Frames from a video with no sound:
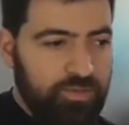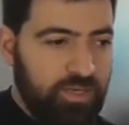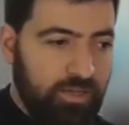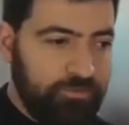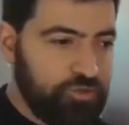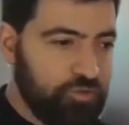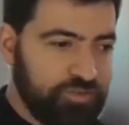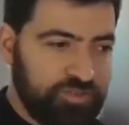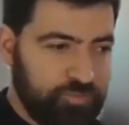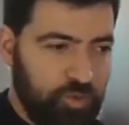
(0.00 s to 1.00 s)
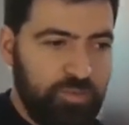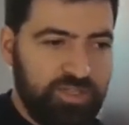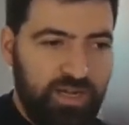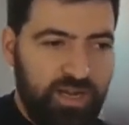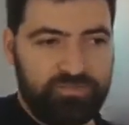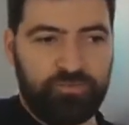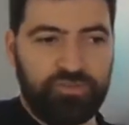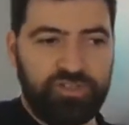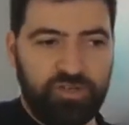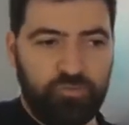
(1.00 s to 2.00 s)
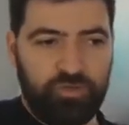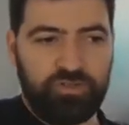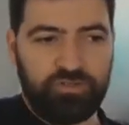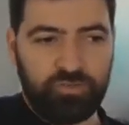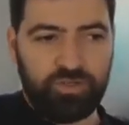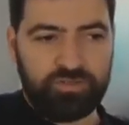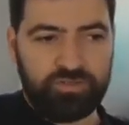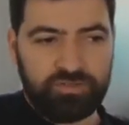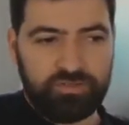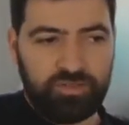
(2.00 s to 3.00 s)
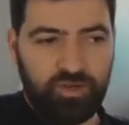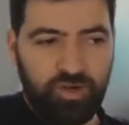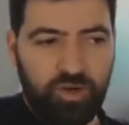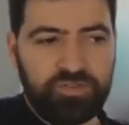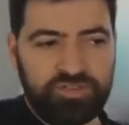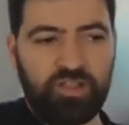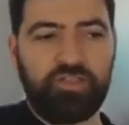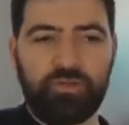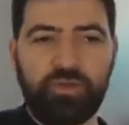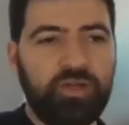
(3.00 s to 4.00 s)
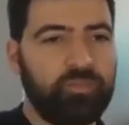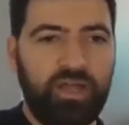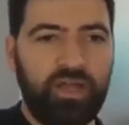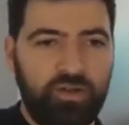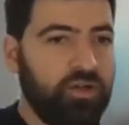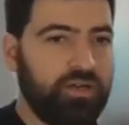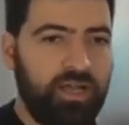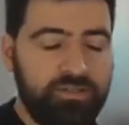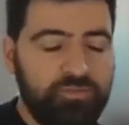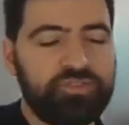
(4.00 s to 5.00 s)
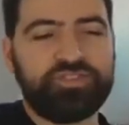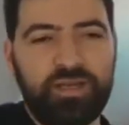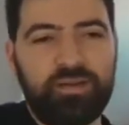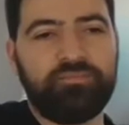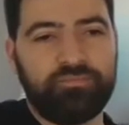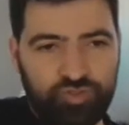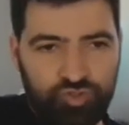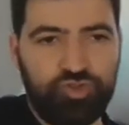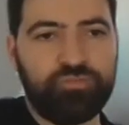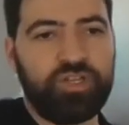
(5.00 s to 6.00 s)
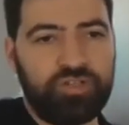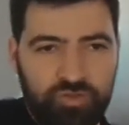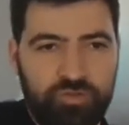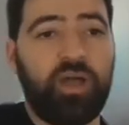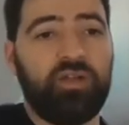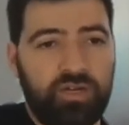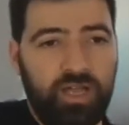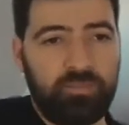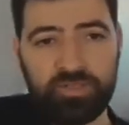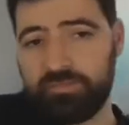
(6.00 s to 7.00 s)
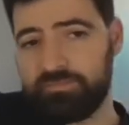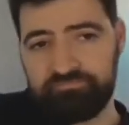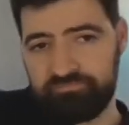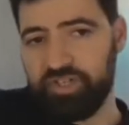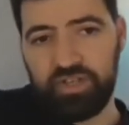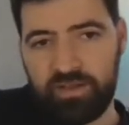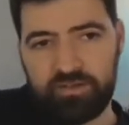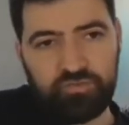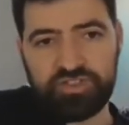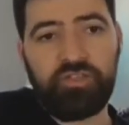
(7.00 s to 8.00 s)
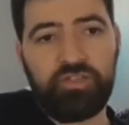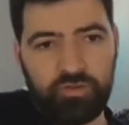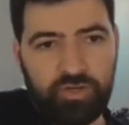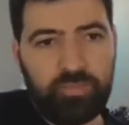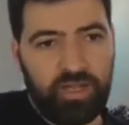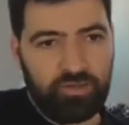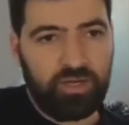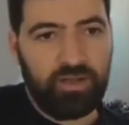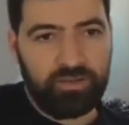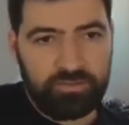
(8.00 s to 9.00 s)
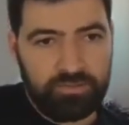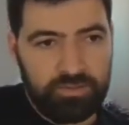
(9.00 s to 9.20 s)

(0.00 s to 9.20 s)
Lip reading: life insurance is probably the last frontier when there is almost nothing you can buy online. There is some term that you can buy online, but beyond that, there's nothing you can buy online.